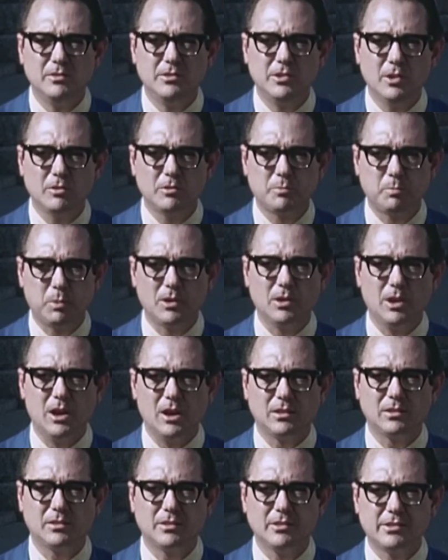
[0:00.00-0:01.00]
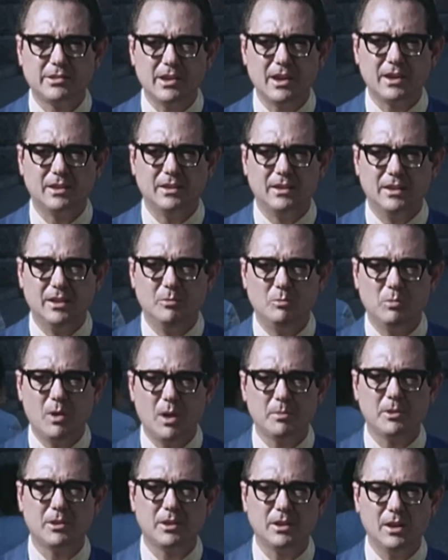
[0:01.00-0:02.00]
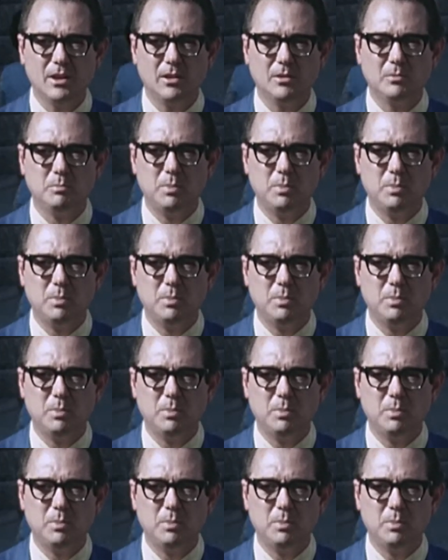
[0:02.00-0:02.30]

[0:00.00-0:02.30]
Joe Spurlock, the second, and Robert L.